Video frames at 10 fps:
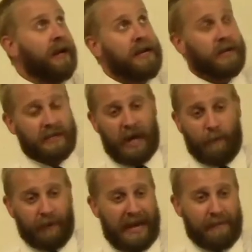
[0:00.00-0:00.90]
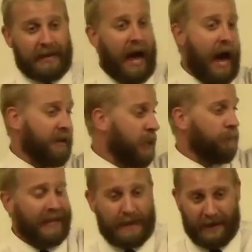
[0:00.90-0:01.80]
And then you can start blaming God, you start
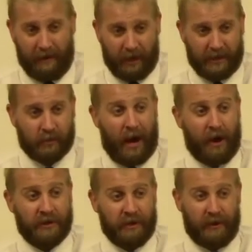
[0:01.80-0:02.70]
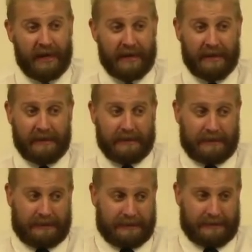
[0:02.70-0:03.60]
blaming everyone else around you, and
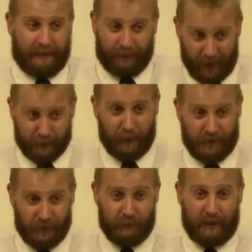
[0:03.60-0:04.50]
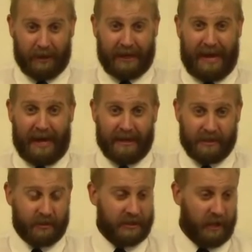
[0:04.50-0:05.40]
the first person you should be looking at is
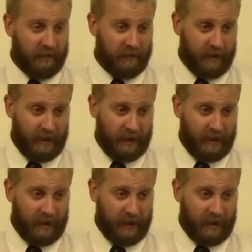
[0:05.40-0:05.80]
yourself.